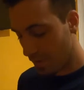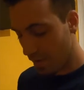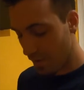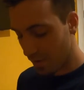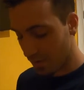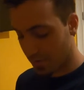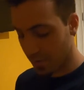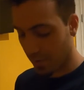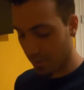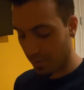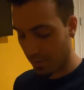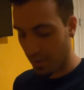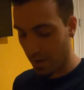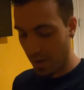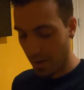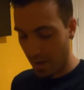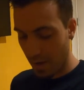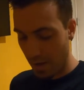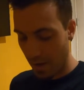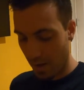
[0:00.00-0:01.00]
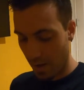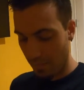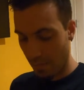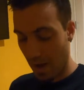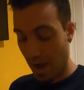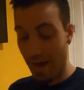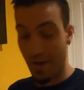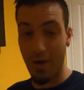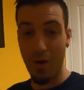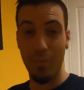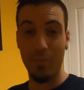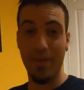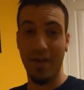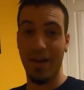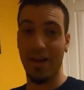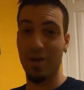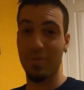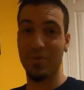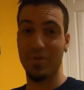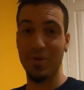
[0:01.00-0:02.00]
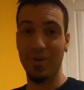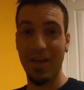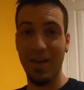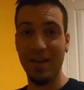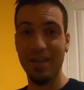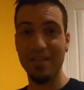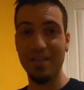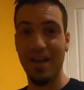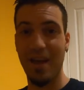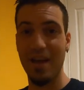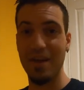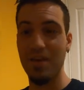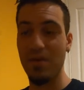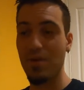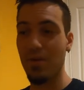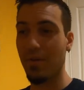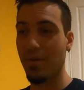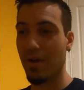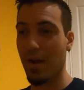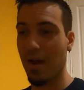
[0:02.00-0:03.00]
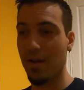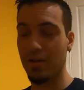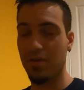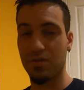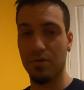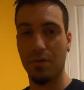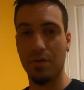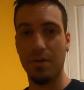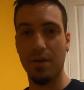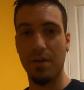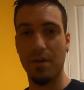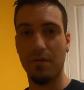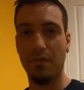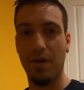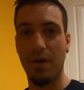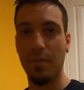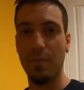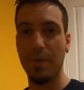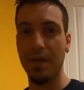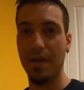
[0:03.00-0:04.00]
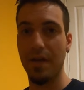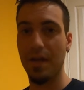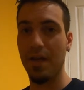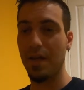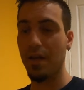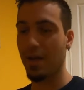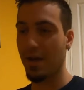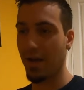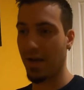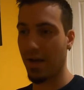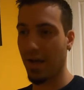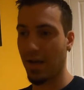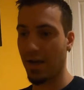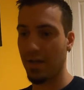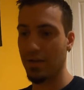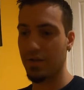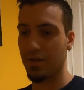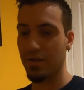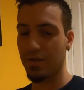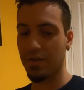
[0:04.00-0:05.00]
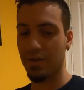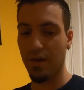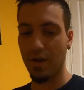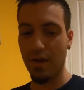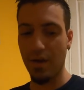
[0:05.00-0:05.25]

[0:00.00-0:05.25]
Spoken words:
So I hope that helps you guys. I know that I struggled in the very beginning, and I kind of just,